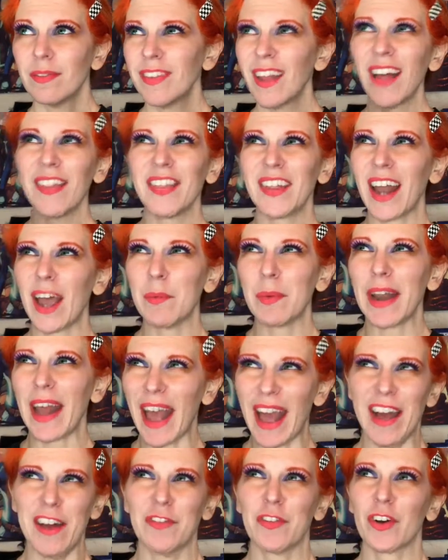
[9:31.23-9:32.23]
Not that I
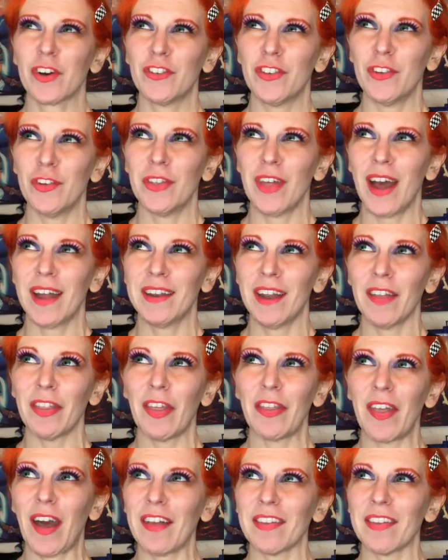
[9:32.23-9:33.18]
would ever do that, not that